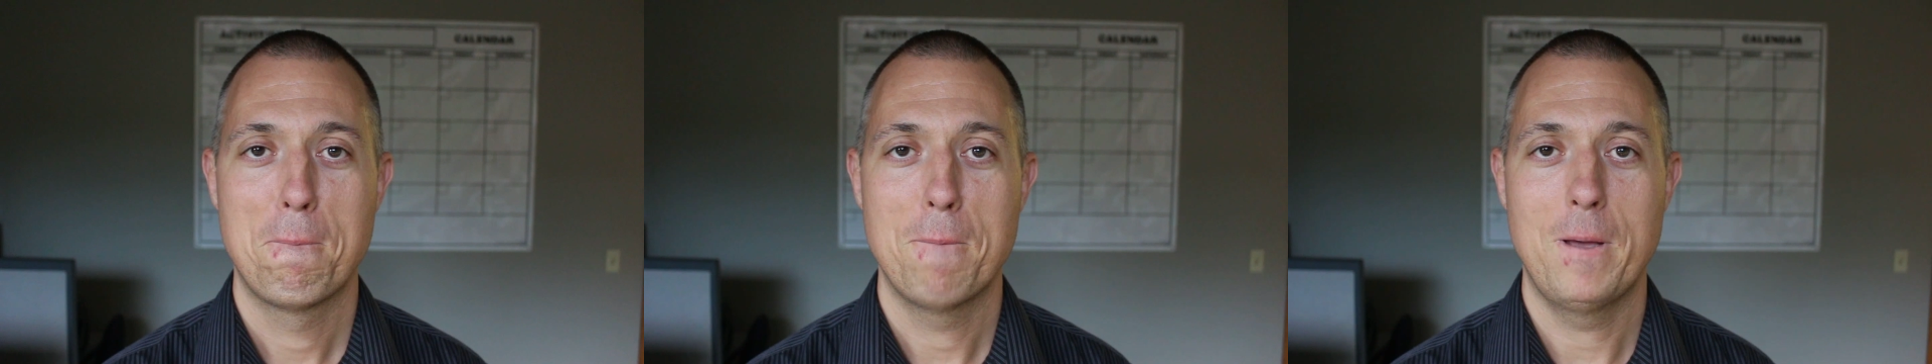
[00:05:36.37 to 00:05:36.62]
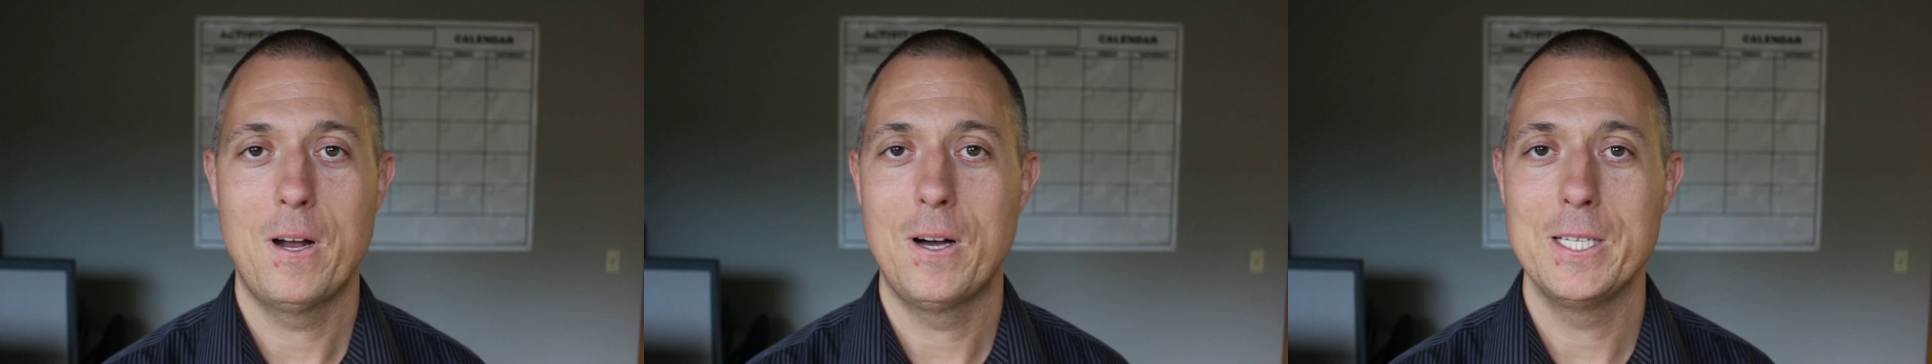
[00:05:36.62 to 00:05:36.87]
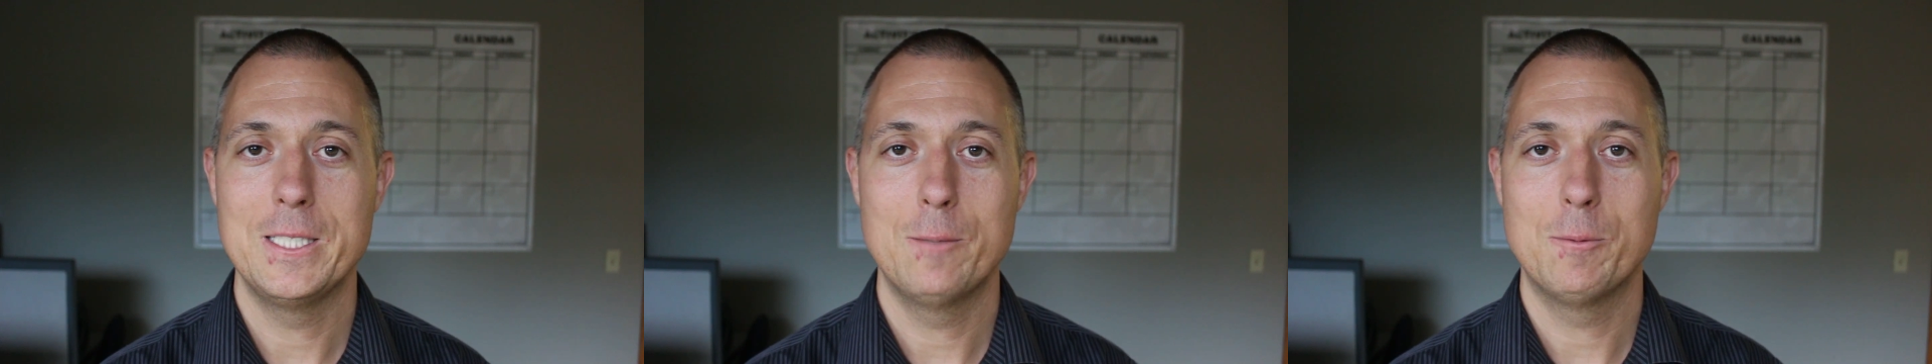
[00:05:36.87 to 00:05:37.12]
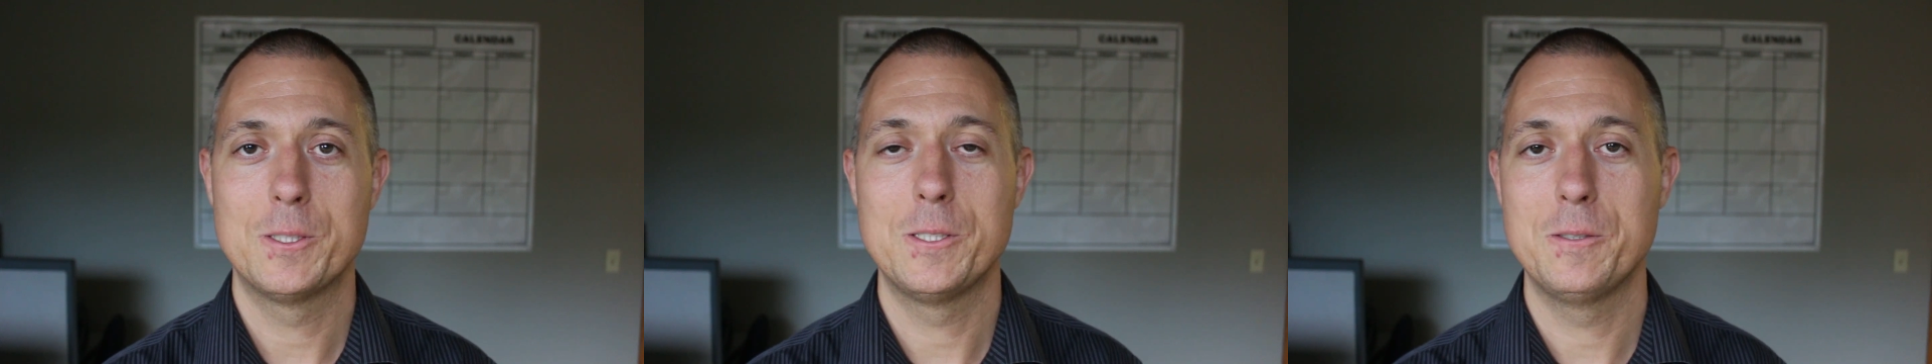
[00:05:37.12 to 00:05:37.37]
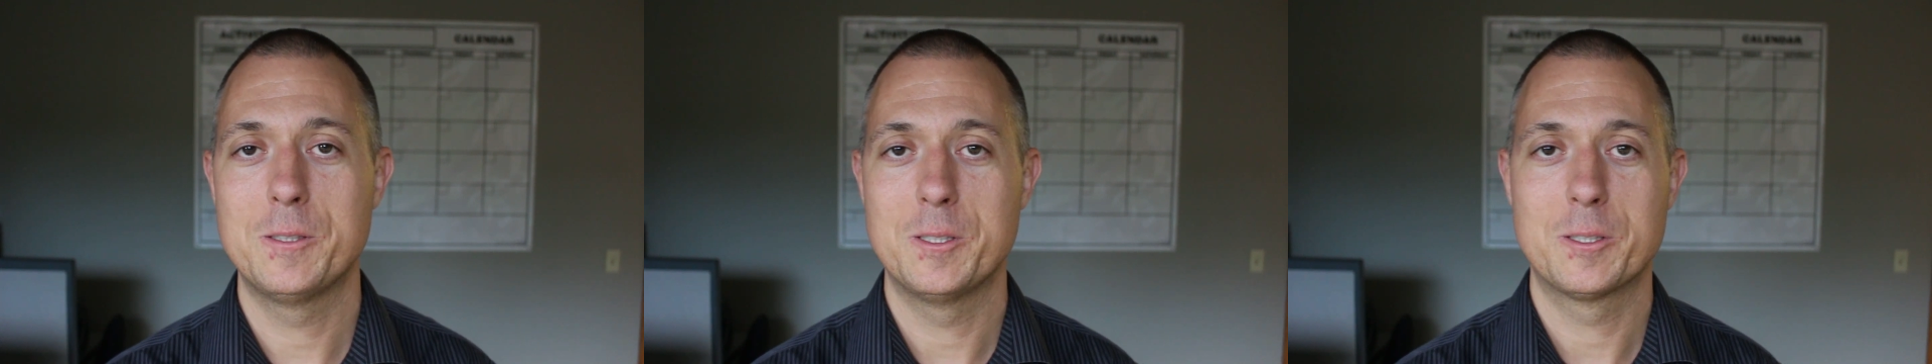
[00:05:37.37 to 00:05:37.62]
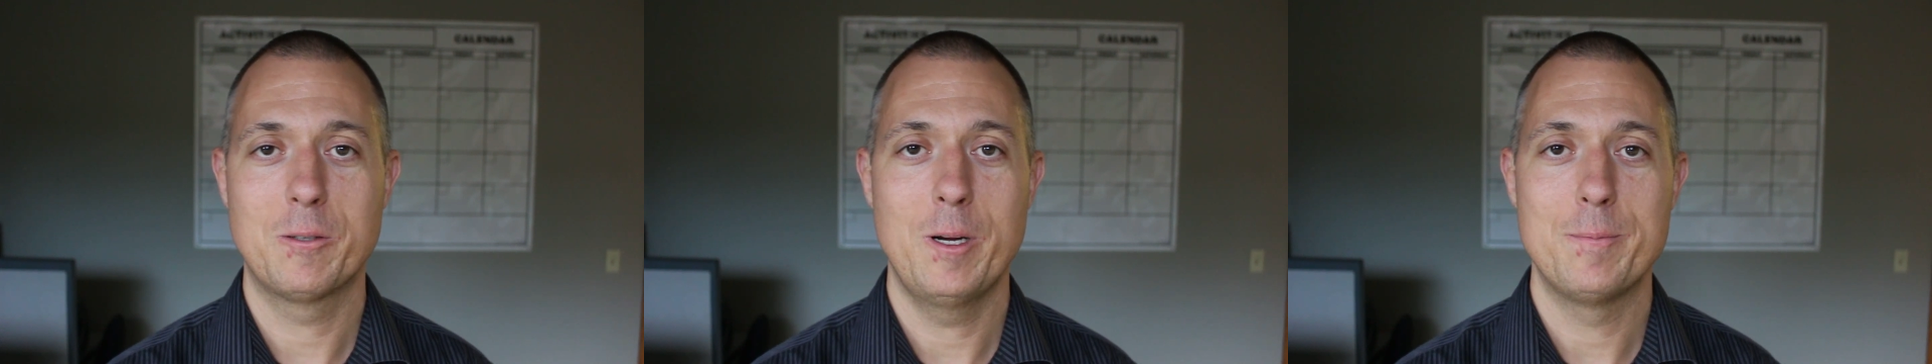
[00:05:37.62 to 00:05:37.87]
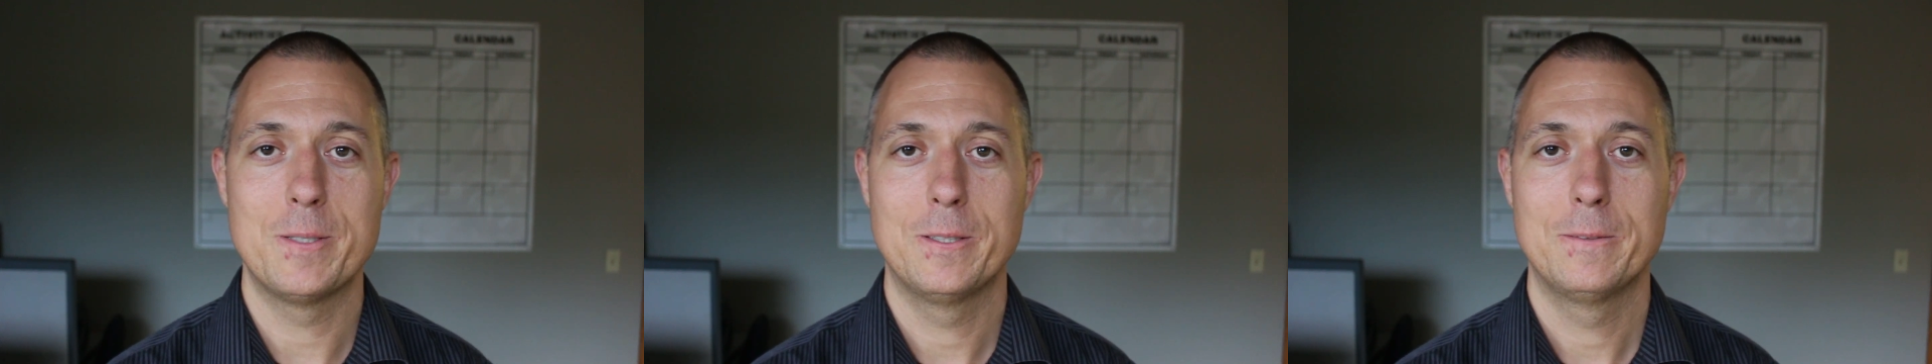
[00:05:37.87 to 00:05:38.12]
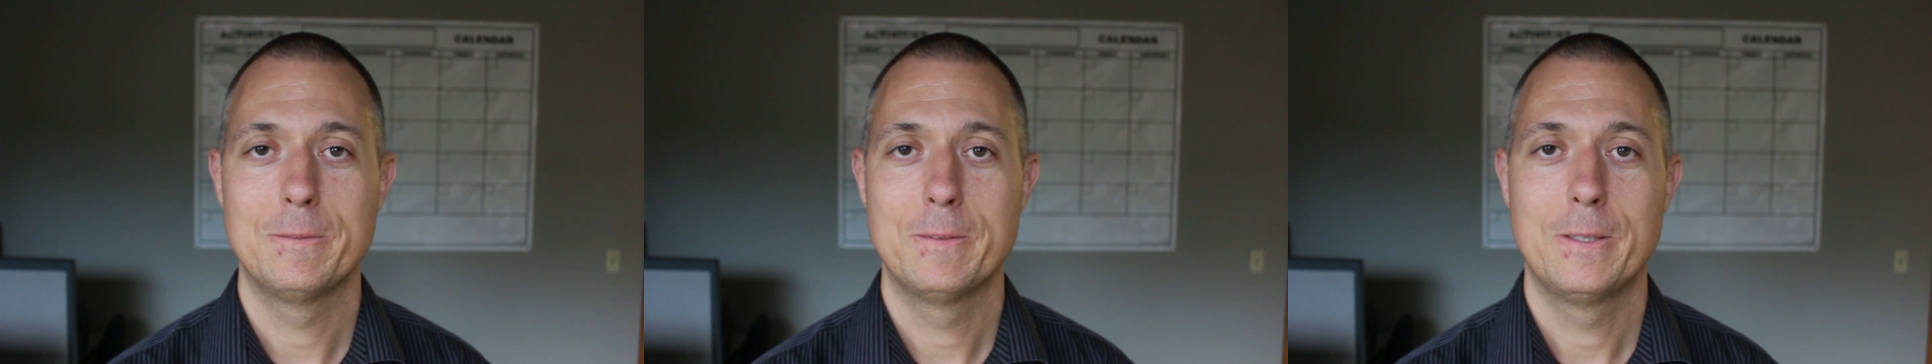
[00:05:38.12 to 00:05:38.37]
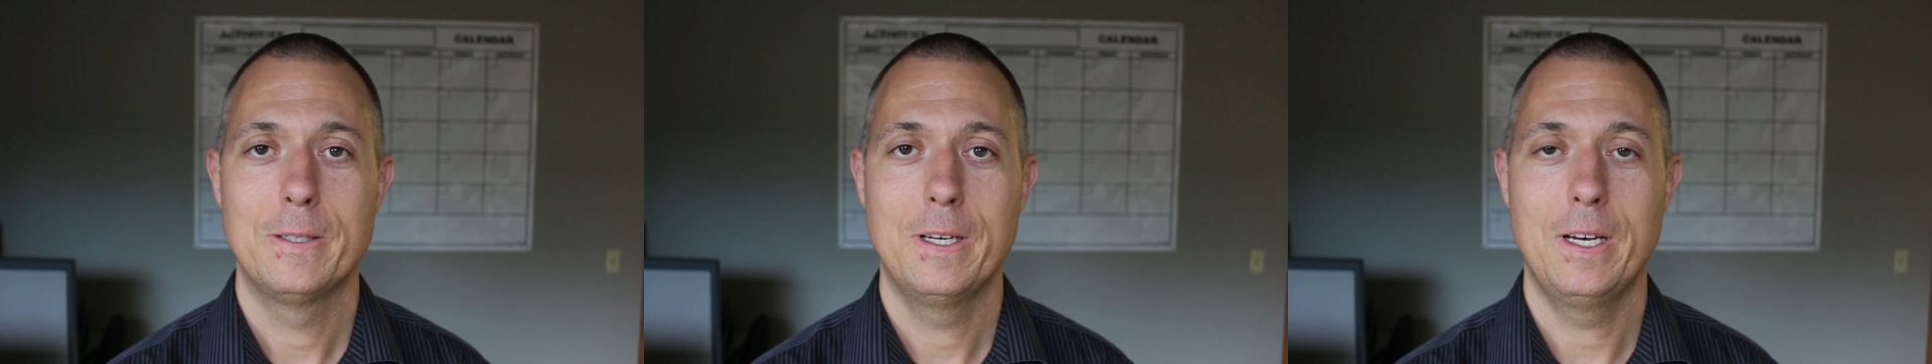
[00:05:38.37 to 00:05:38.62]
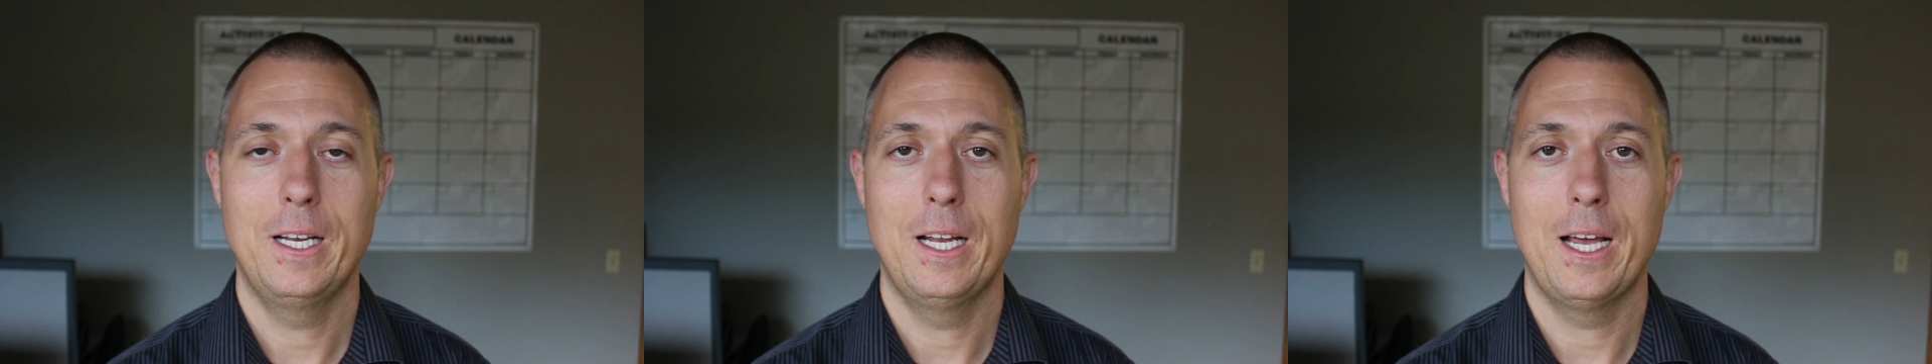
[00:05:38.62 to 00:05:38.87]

And all I did was use the script, and